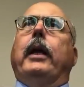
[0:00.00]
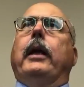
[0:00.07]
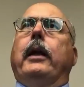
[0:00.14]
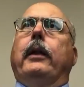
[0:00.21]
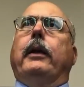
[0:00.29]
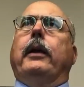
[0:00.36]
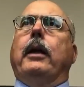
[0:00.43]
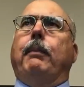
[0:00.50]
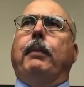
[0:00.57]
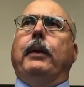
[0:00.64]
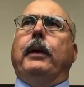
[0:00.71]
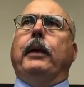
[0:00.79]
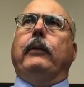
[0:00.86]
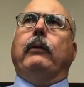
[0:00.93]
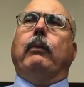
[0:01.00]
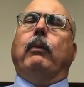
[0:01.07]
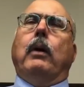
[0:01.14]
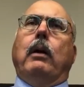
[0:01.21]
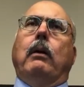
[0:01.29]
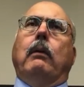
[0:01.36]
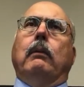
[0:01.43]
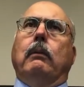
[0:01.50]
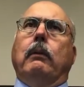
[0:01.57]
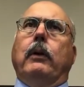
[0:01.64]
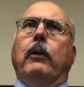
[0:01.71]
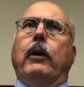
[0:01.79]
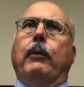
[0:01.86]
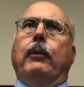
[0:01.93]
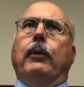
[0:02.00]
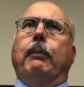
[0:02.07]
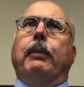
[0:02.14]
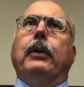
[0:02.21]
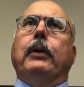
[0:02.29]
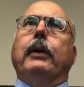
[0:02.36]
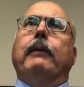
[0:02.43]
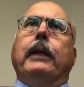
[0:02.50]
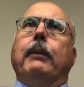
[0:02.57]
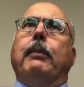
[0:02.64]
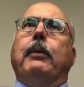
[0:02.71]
at other companies, where we were able to build everything,